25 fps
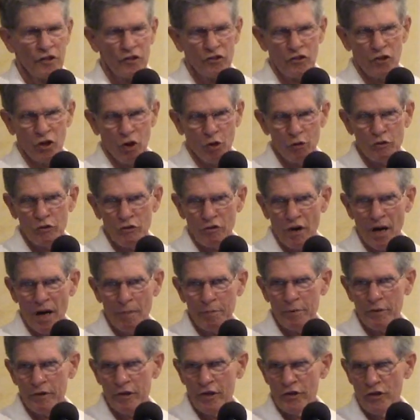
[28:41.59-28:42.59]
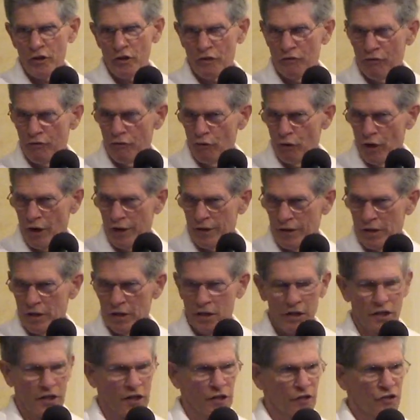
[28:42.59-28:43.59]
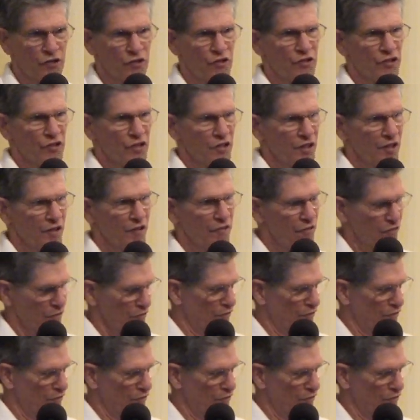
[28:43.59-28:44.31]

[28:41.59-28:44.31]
Don't drop it on your foot. It's